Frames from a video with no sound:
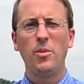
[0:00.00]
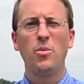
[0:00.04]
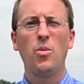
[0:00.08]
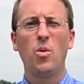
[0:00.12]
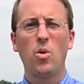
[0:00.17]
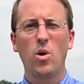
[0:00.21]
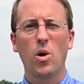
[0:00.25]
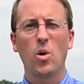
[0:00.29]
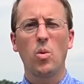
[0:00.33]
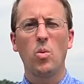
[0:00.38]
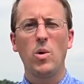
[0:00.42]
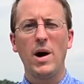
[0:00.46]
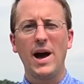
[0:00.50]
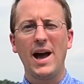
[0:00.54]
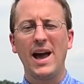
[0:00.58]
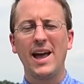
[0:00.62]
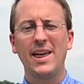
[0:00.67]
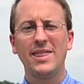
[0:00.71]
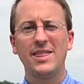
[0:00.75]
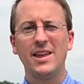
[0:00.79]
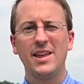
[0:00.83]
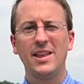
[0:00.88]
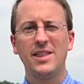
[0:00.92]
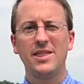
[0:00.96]
more way
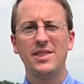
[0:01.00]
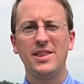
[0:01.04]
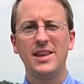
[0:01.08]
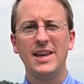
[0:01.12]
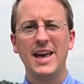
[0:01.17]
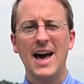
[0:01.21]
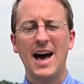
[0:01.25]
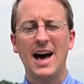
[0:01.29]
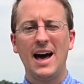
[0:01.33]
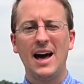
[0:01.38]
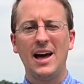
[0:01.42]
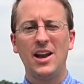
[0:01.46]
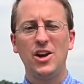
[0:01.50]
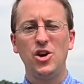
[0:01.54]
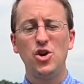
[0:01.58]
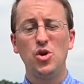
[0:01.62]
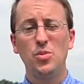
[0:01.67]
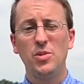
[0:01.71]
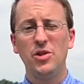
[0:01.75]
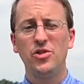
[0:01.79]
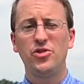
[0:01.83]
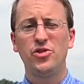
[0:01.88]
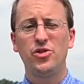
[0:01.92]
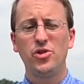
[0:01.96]
that the uh,
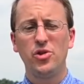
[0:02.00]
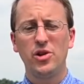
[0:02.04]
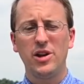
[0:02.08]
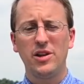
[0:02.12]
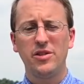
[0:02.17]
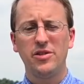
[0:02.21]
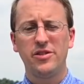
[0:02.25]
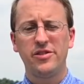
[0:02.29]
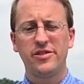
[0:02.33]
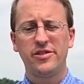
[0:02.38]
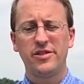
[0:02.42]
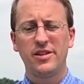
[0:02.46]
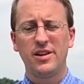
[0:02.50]
Neumann students